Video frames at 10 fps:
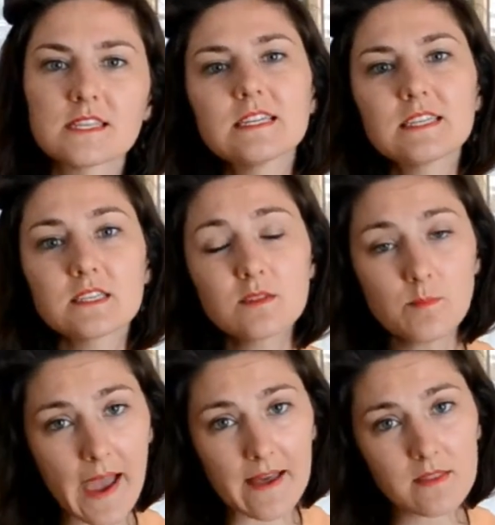they tend to
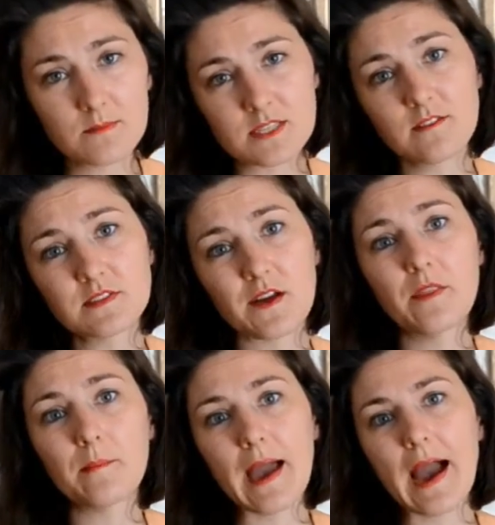pat themselves on
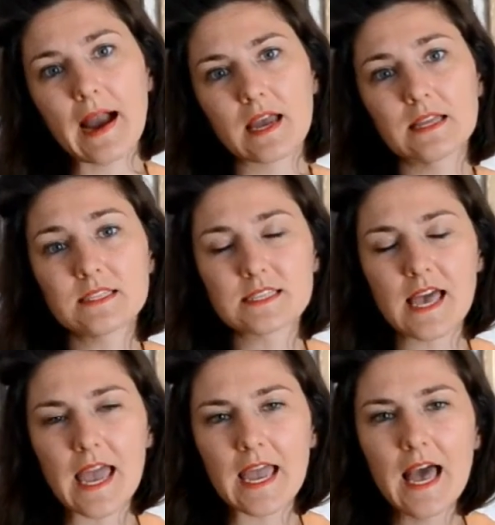the back and
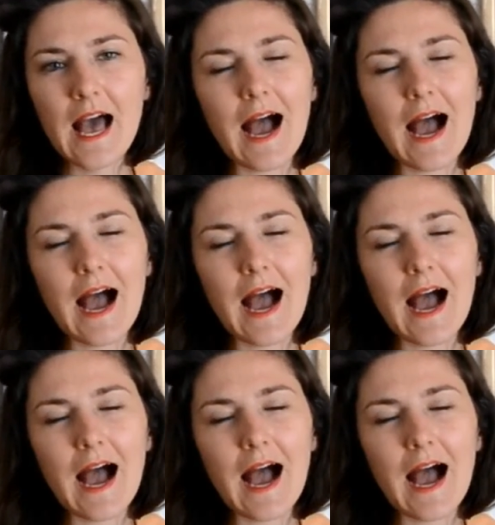say,